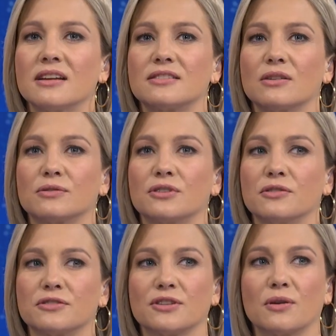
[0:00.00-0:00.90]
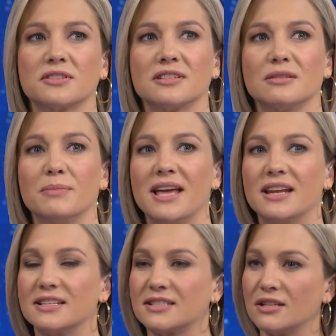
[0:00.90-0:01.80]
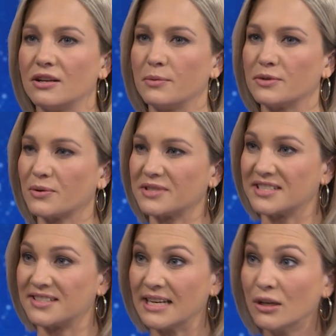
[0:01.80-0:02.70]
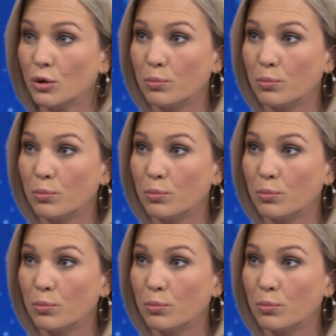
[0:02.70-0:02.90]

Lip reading: its solar system, and it's a single